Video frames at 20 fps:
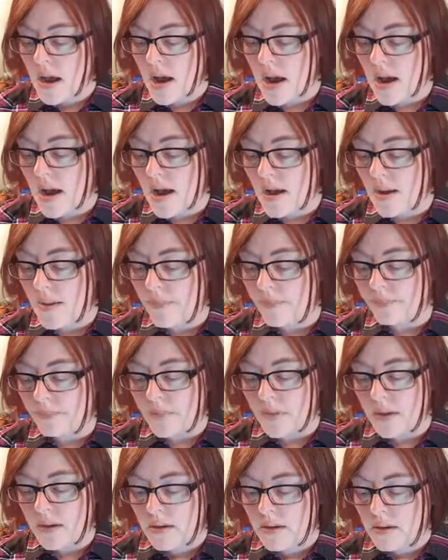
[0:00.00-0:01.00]

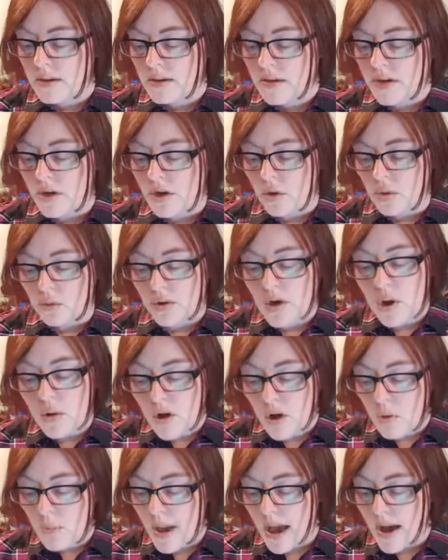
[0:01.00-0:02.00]

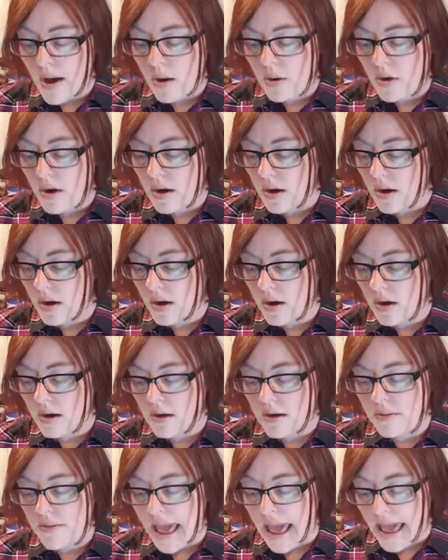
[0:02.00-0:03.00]
cocoa
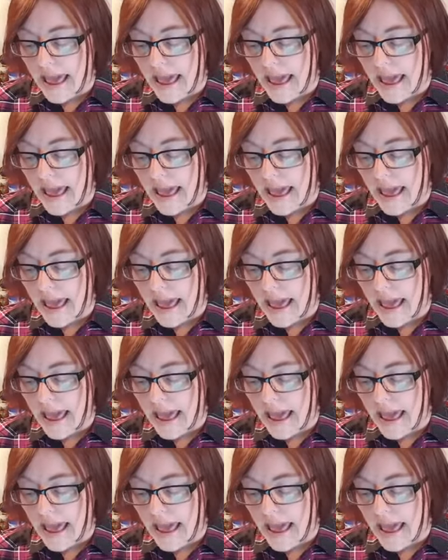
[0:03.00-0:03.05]
powder,